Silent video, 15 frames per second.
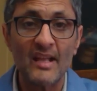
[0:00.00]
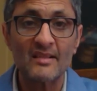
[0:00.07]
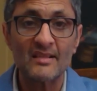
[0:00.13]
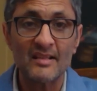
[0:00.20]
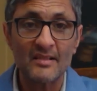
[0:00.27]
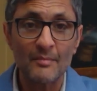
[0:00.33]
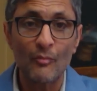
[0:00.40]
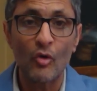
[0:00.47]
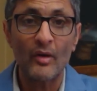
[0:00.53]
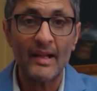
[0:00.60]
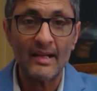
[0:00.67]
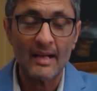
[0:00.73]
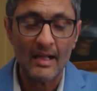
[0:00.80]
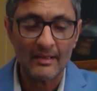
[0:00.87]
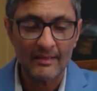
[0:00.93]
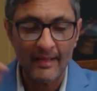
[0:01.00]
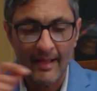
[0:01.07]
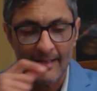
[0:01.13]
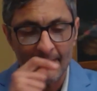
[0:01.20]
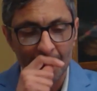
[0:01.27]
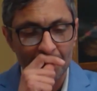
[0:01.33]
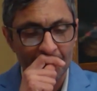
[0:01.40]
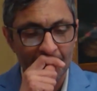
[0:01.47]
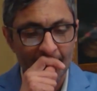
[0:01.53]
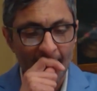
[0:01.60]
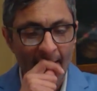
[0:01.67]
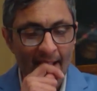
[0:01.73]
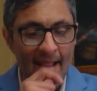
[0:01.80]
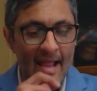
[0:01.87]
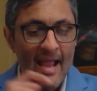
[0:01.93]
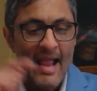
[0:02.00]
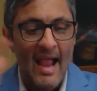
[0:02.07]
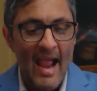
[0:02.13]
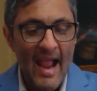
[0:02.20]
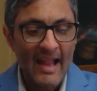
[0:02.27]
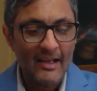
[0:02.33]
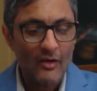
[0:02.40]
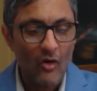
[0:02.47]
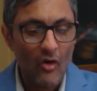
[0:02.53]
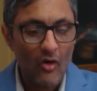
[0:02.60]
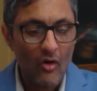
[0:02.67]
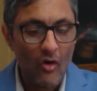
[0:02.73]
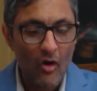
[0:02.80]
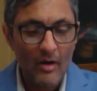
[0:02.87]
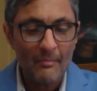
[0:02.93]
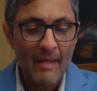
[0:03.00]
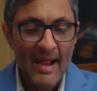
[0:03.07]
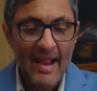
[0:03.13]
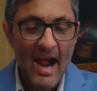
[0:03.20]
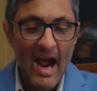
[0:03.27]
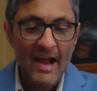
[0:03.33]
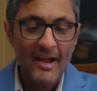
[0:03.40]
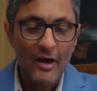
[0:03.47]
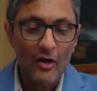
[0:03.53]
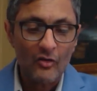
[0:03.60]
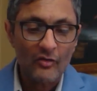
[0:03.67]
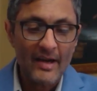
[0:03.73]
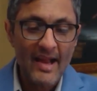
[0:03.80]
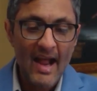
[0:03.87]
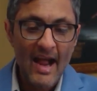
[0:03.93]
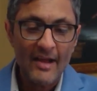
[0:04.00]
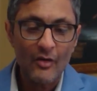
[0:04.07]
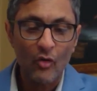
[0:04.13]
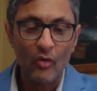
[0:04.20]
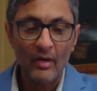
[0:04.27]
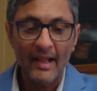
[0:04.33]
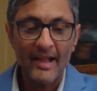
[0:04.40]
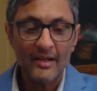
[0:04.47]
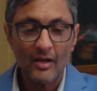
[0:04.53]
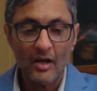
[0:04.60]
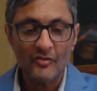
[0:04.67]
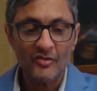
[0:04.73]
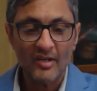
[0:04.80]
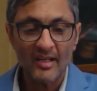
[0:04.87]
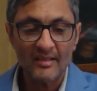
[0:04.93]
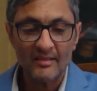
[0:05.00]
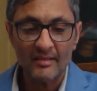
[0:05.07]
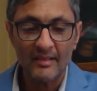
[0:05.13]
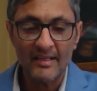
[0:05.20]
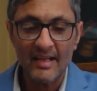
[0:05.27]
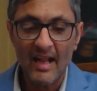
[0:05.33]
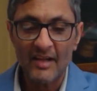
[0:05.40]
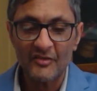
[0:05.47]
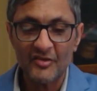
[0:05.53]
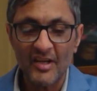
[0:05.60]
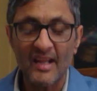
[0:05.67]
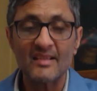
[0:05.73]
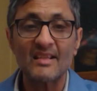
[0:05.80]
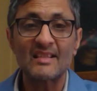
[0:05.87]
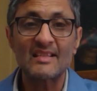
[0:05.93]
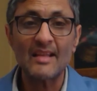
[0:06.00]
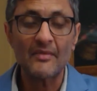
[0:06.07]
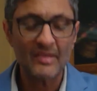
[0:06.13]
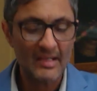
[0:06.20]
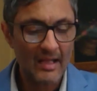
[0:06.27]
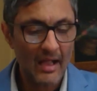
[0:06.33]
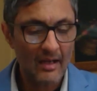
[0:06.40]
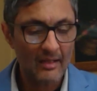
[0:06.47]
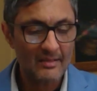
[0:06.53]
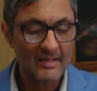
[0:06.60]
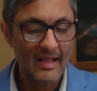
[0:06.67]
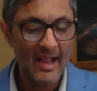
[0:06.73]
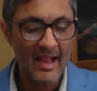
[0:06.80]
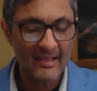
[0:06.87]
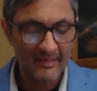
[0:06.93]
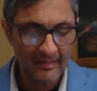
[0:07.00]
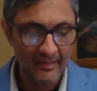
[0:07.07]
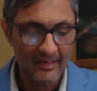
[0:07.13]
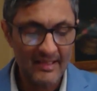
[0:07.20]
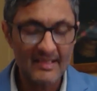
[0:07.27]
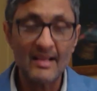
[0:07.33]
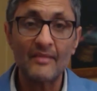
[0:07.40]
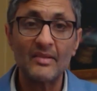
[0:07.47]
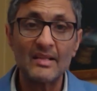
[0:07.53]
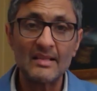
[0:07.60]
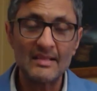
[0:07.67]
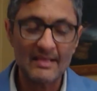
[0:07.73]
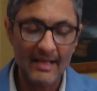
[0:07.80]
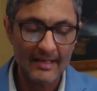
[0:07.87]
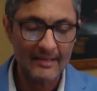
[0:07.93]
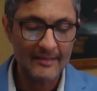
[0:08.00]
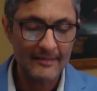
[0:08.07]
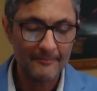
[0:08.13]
this morning, not 10. And on my IRA, I hold 839 shares at $7.37.